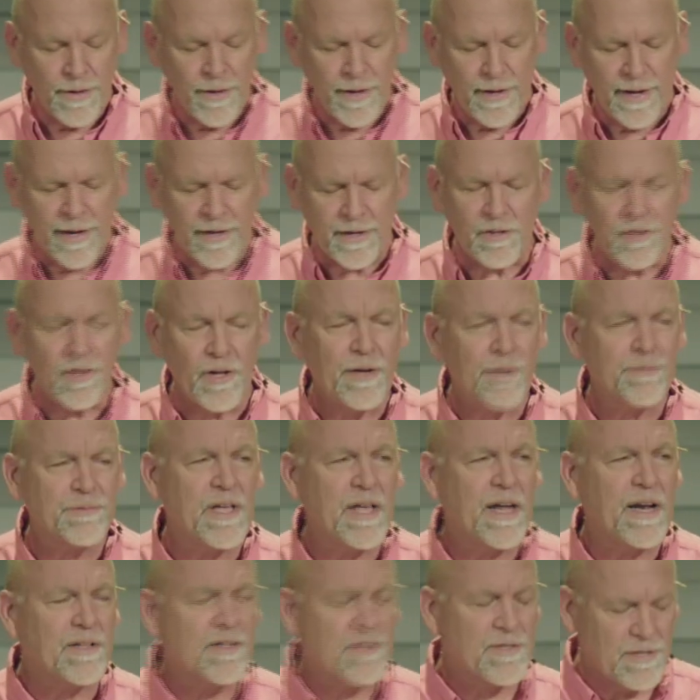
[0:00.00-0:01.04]
It claims that
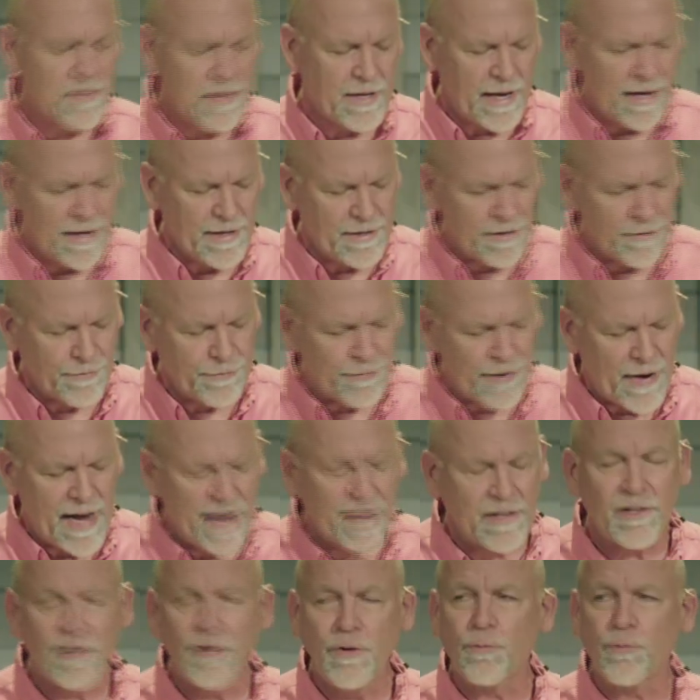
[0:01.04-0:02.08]
it's a
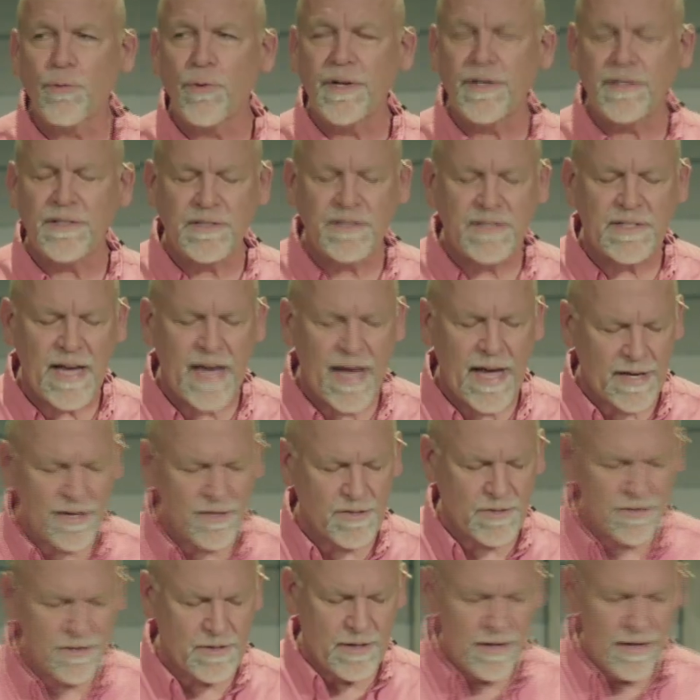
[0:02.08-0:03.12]
divinely written text.